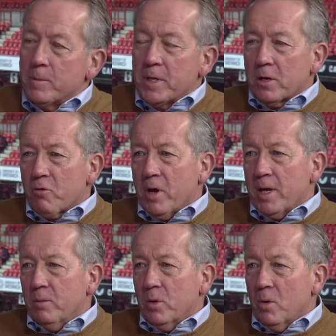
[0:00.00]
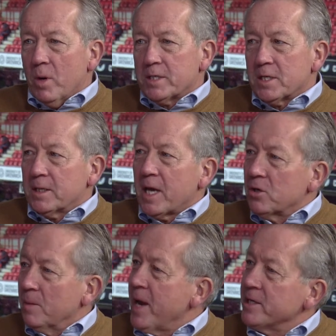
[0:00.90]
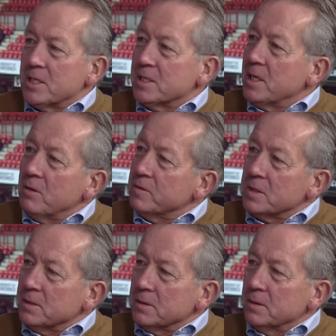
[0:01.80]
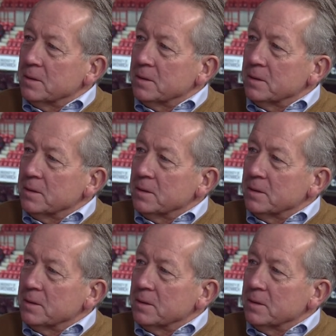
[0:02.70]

me and Gritty, we always said they could have managed themselves.